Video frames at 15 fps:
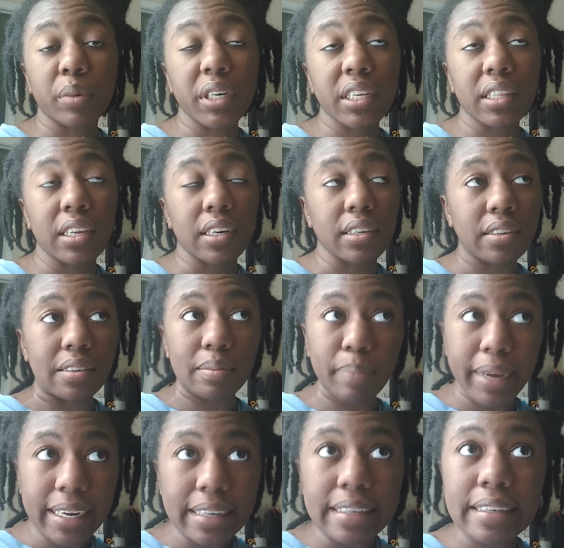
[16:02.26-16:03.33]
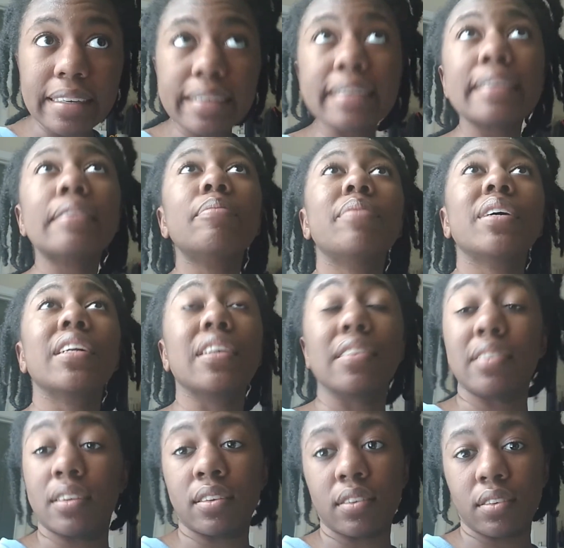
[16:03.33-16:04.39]
break than expected, but I
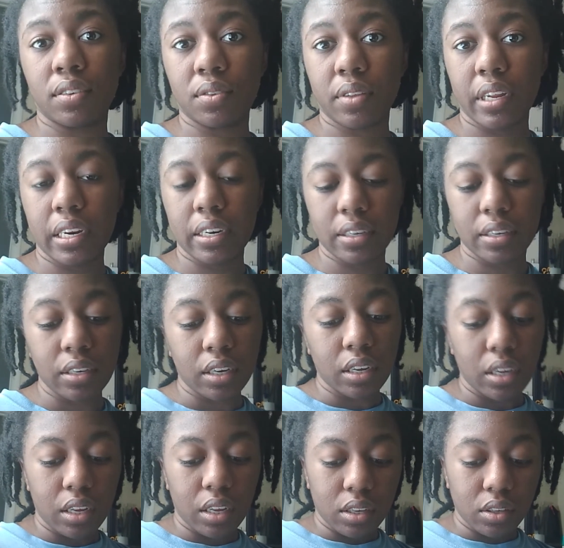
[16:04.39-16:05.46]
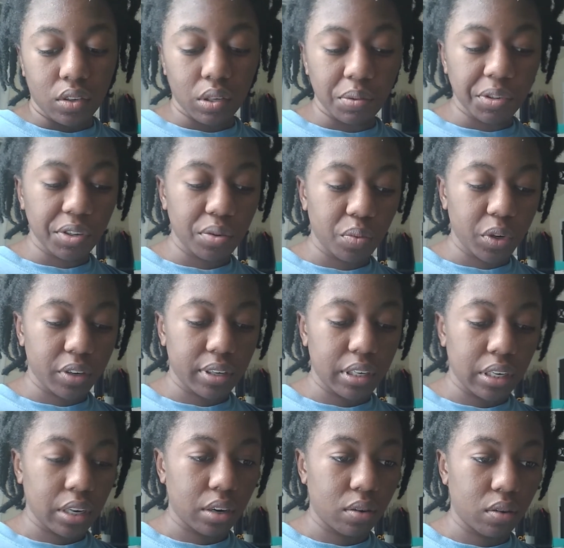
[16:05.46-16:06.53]
tend to do that. So I'm just going to work right
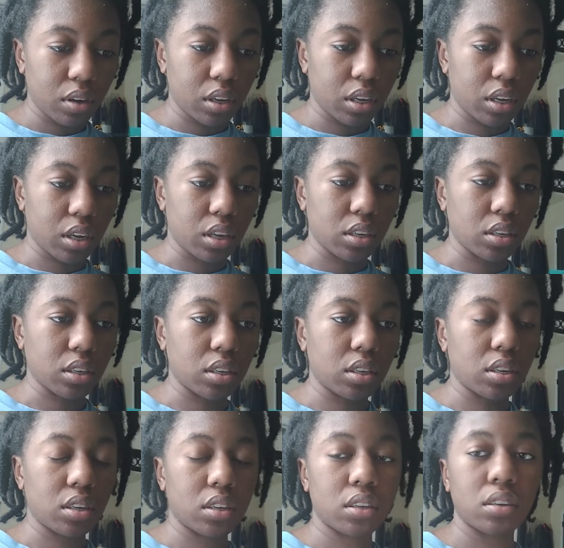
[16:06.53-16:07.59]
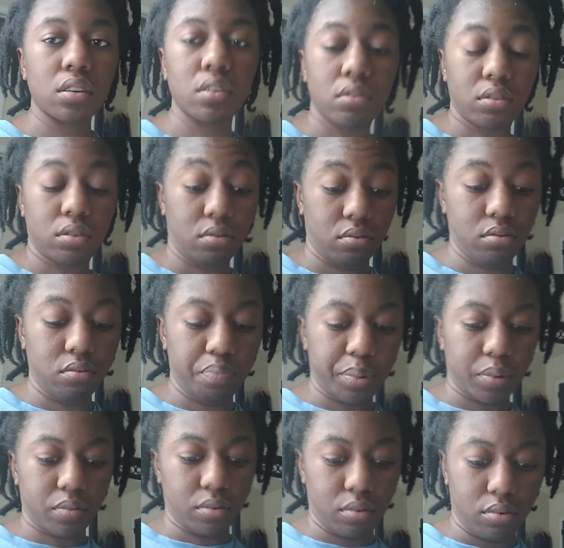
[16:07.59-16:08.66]
now and get...
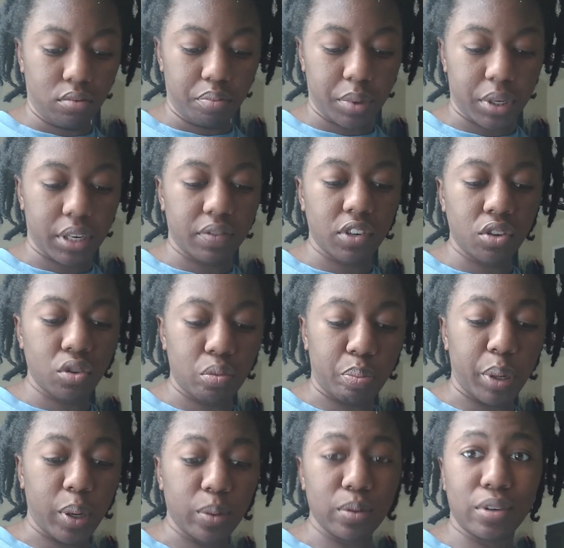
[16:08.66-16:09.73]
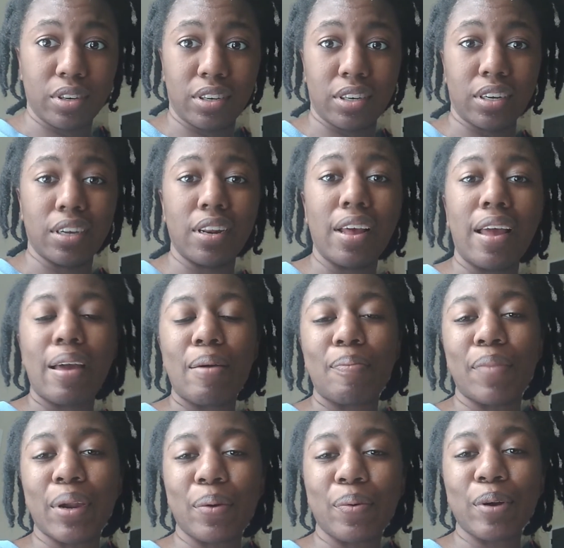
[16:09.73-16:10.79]
I have to do the pose sheet,
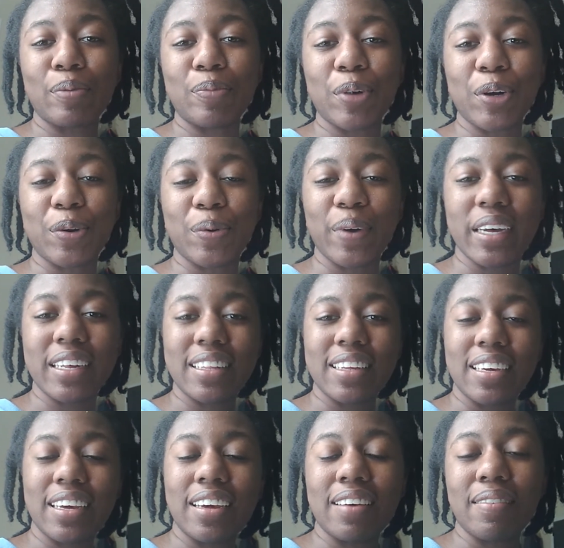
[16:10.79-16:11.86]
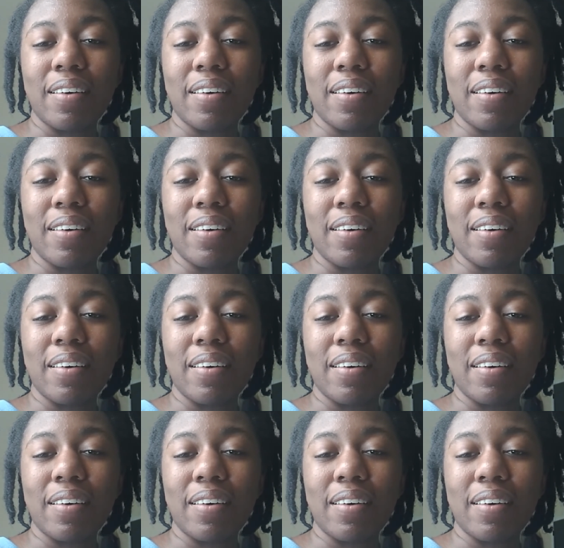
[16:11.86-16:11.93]
but I work more quickly